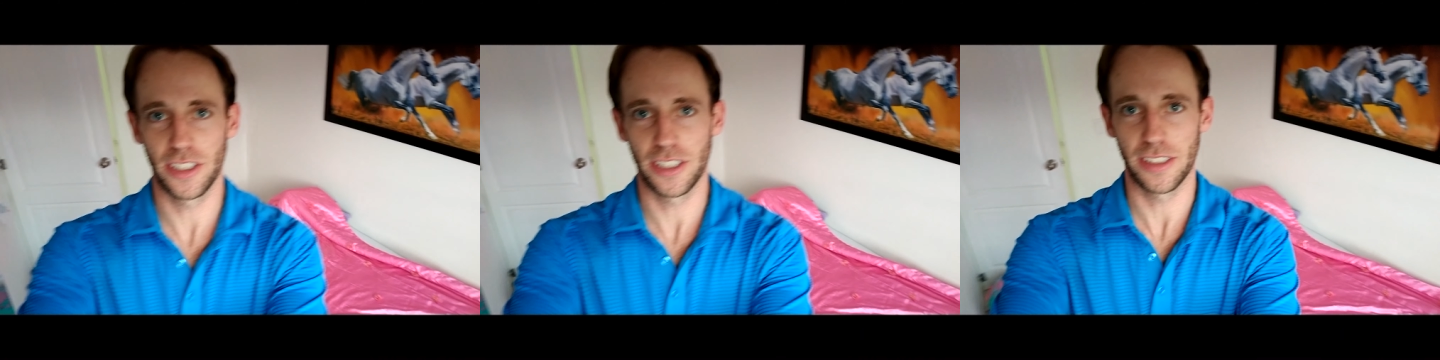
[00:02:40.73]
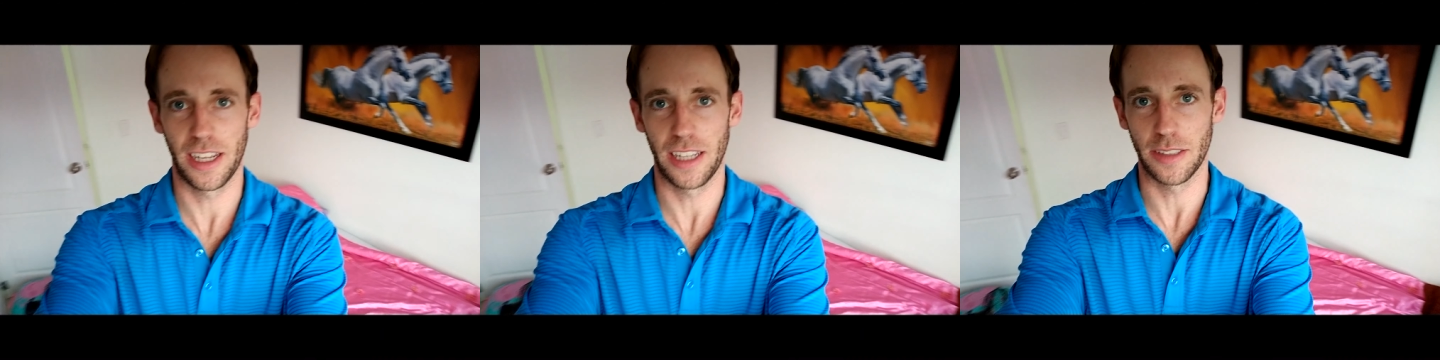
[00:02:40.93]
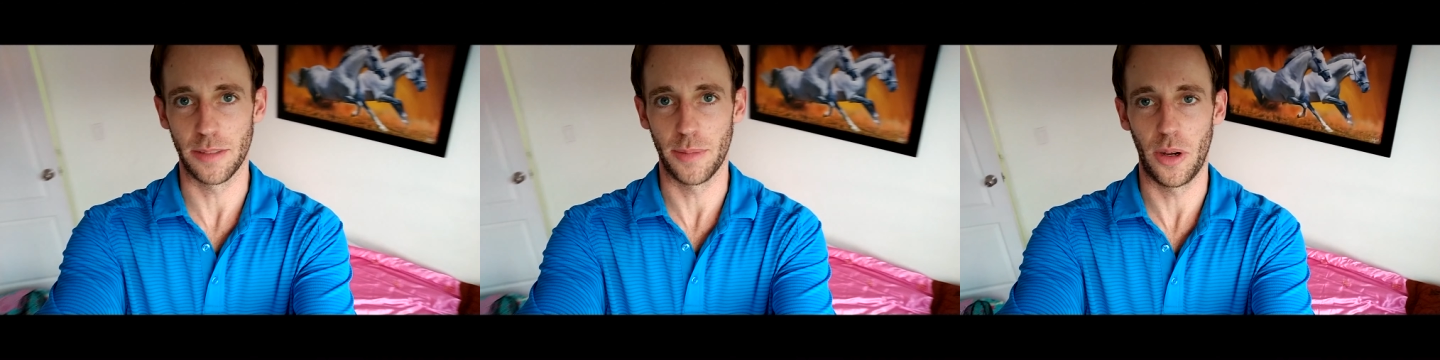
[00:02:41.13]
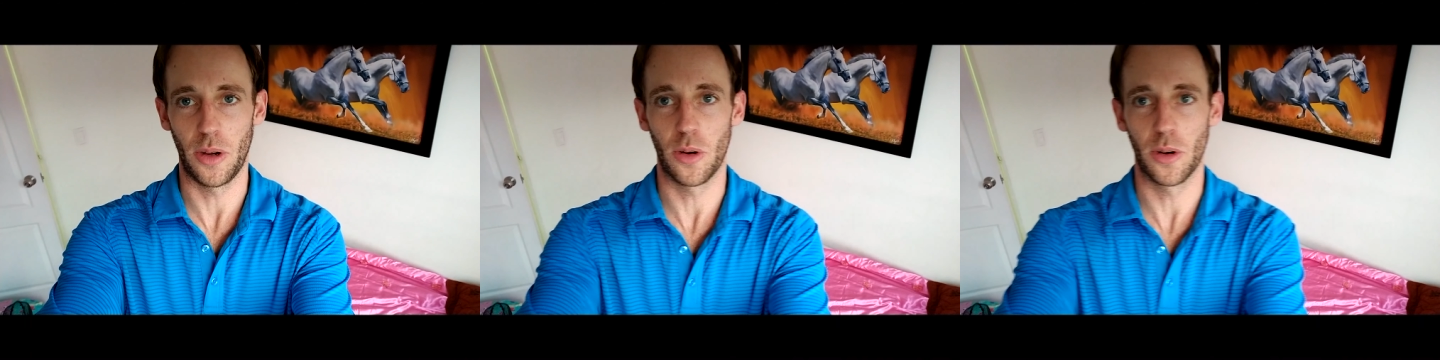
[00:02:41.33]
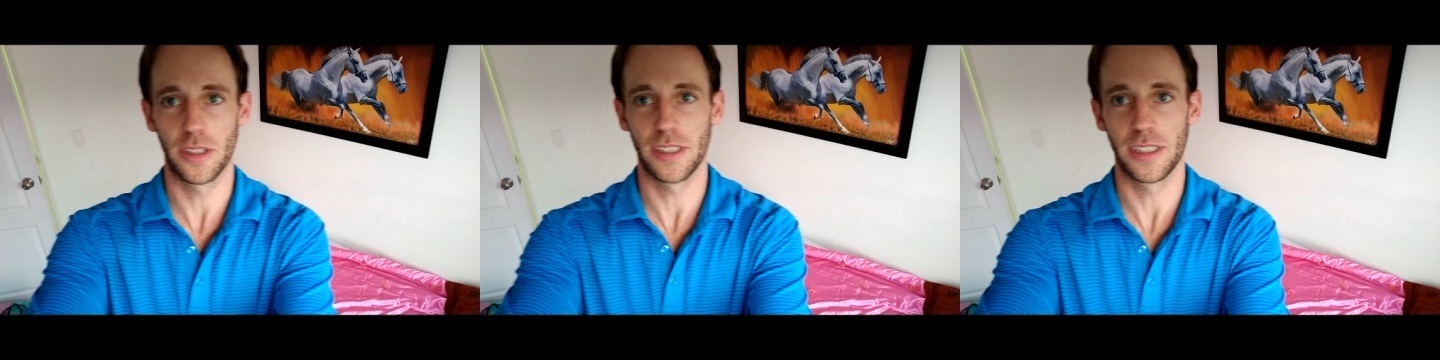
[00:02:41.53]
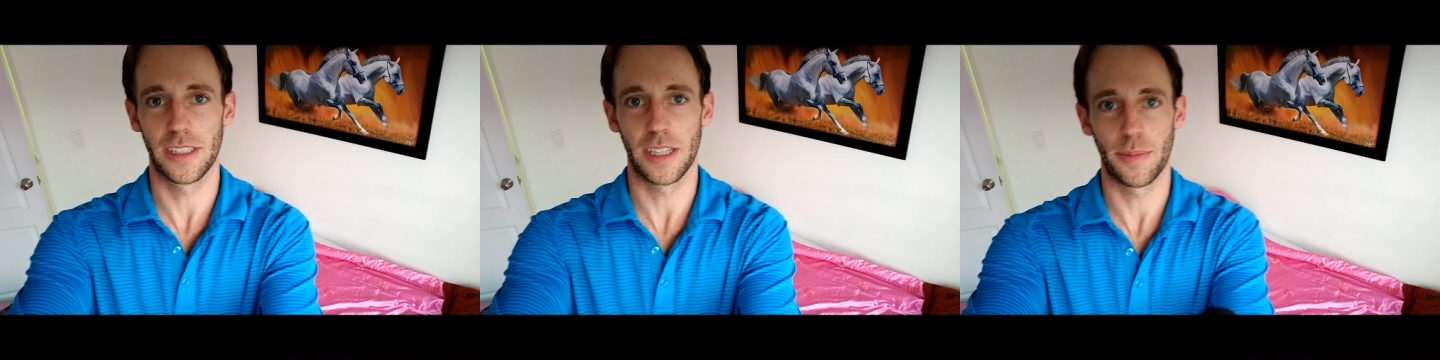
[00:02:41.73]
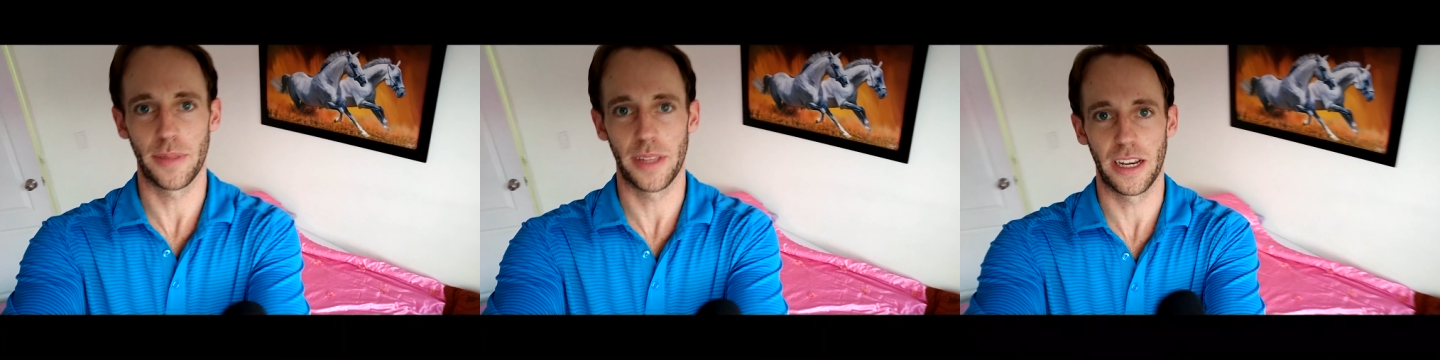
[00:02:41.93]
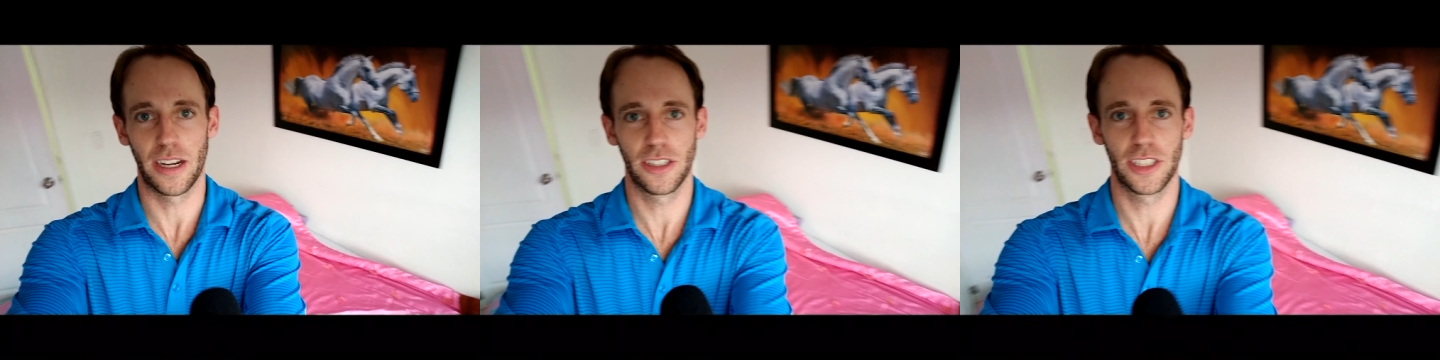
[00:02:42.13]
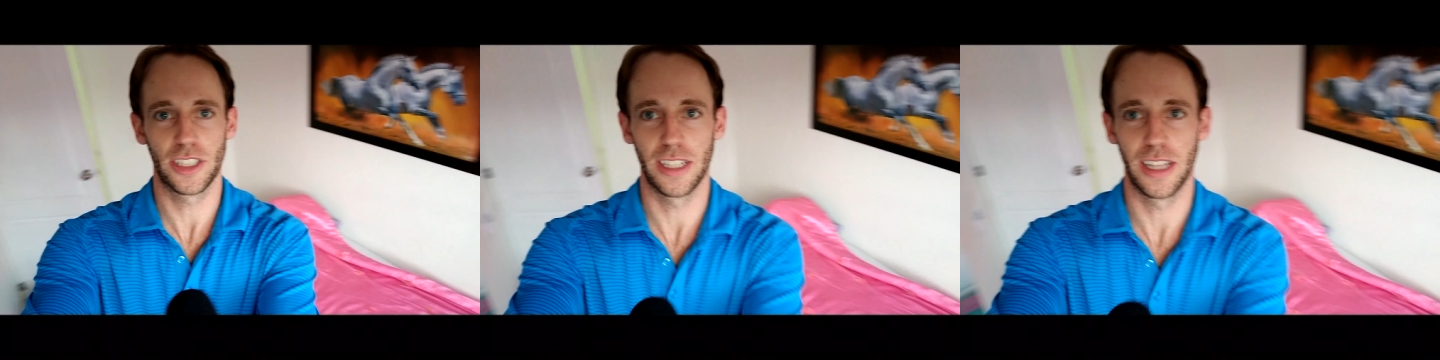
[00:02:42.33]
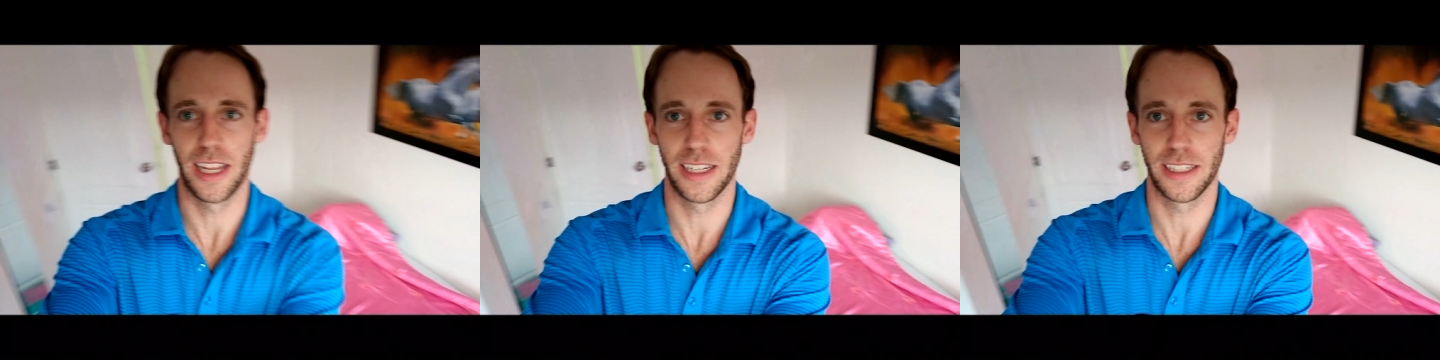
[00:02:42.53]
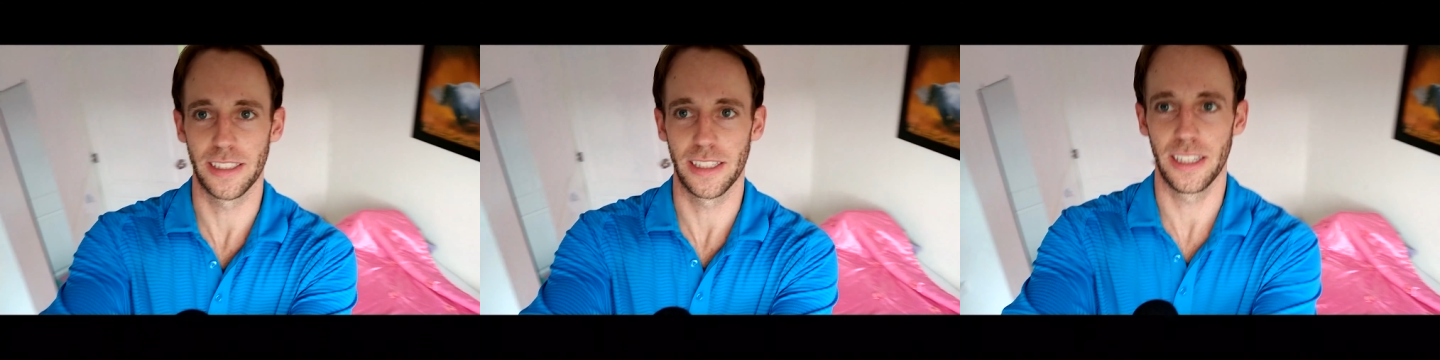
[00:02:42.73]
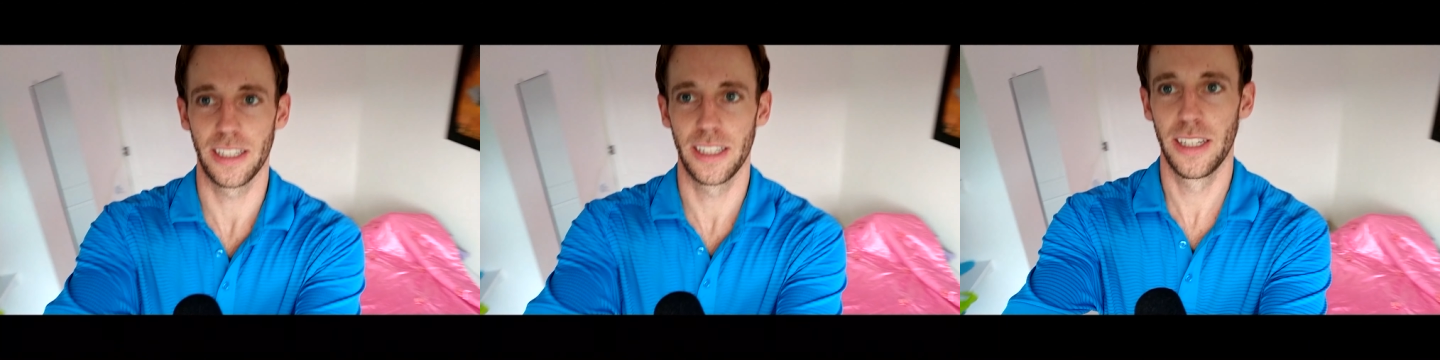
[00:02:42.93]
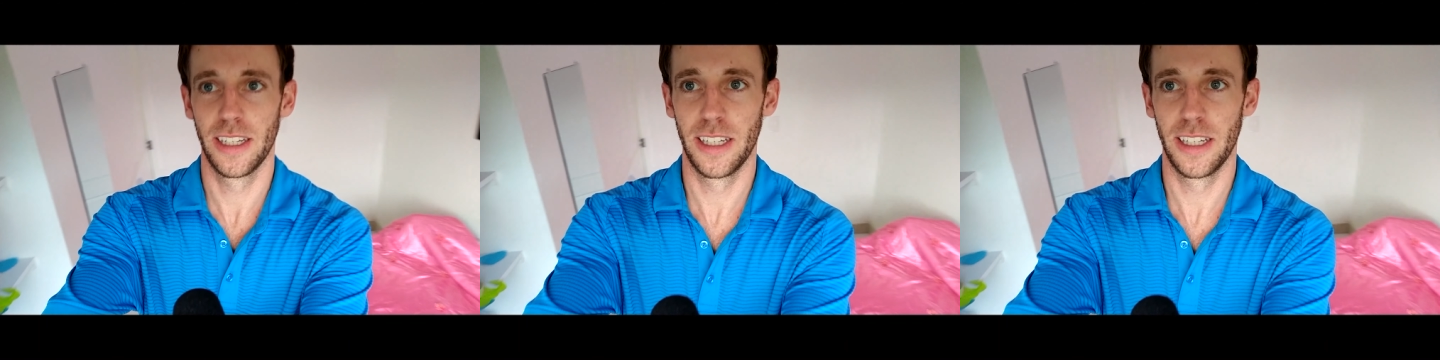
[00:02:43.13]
She's got some horses up there. She likes it.